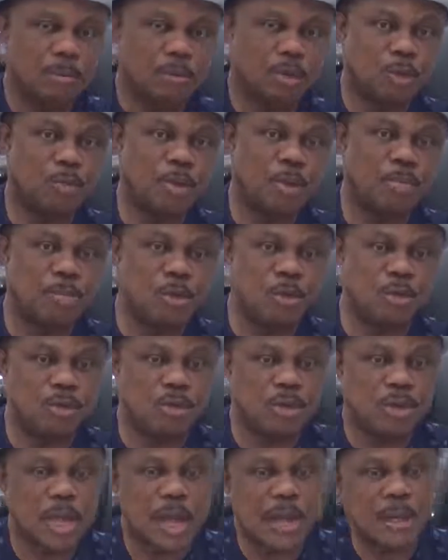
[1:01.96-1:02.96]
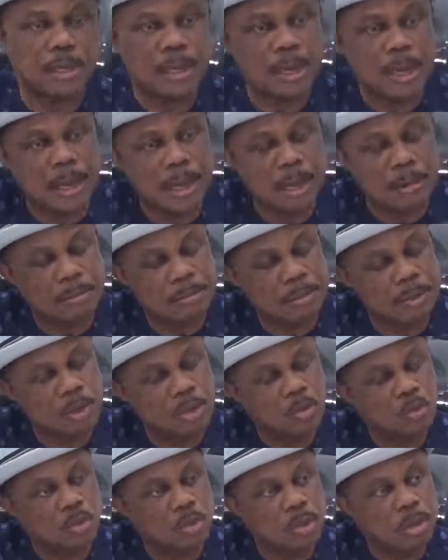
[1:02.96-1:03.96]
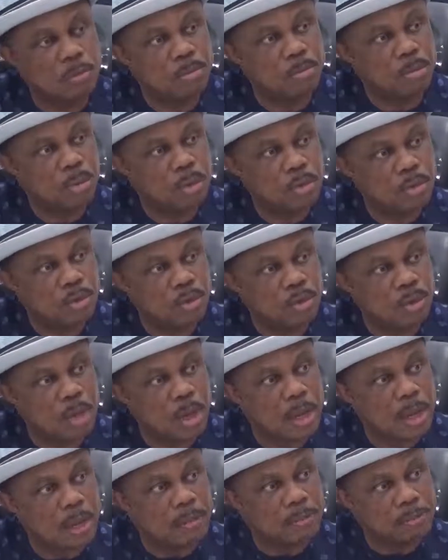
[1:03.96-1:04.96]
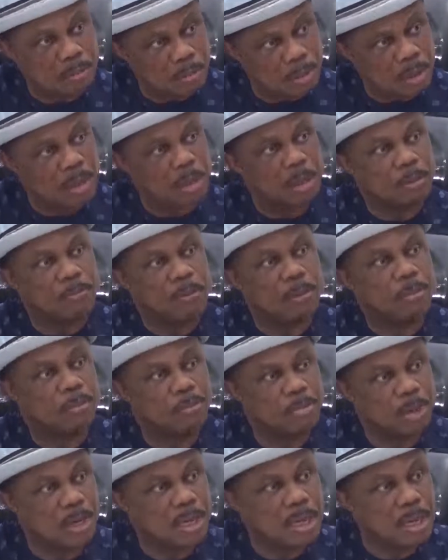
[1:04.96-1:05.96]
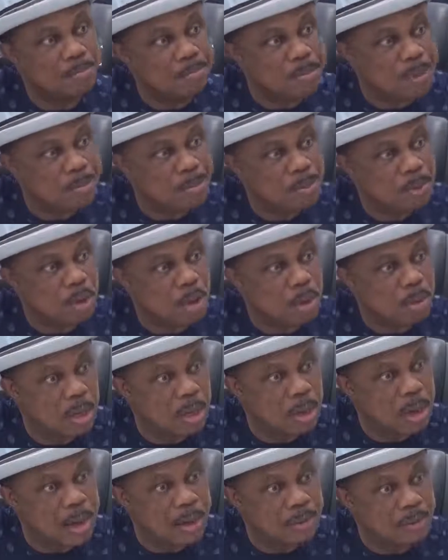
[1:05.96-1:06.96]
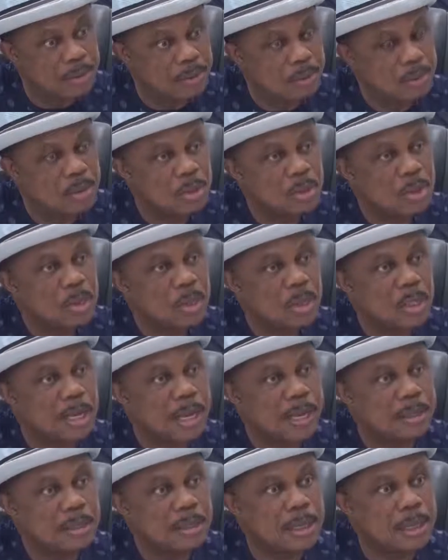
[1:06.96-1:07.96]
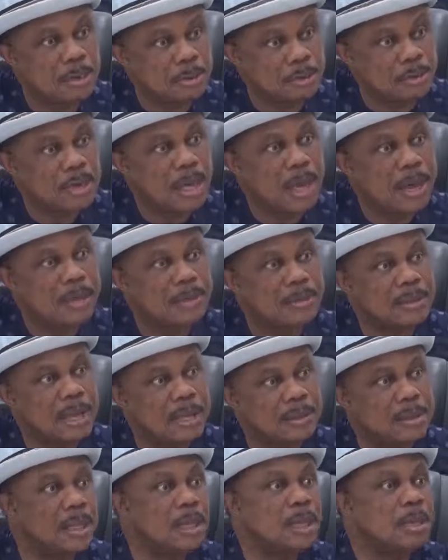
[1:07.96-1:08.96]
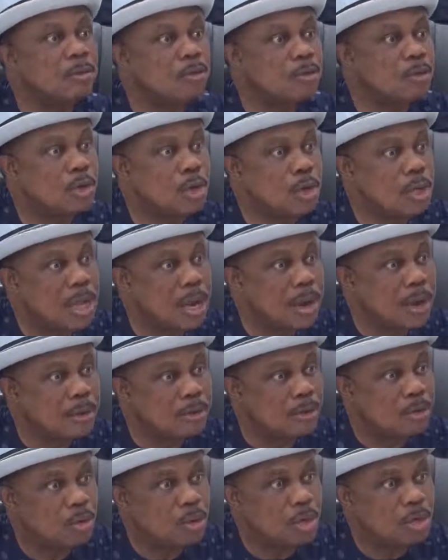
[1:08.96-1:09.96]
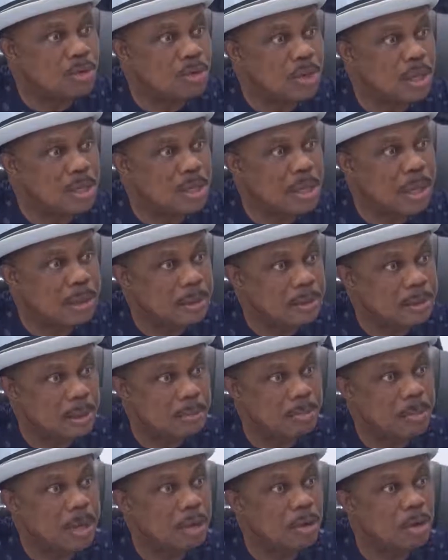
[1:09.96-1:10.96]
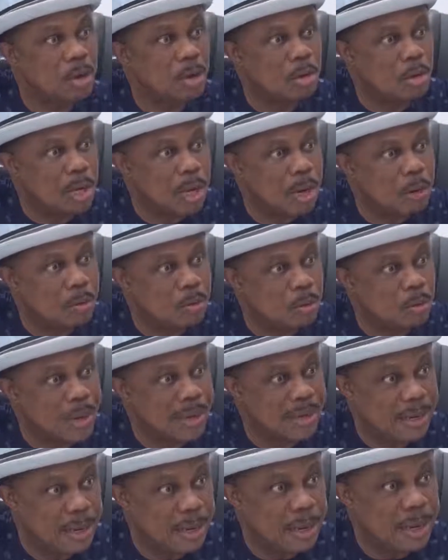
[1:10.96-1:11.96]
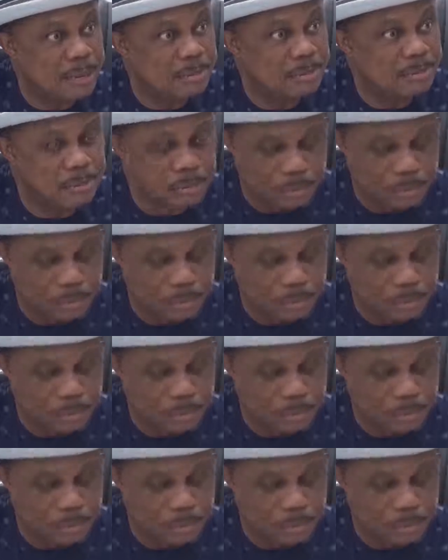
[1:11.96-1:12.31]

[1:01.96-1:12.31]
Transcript: speedboats and the wooden boats bringing people on ground, that those guys are taken to the nearest service center, where they are.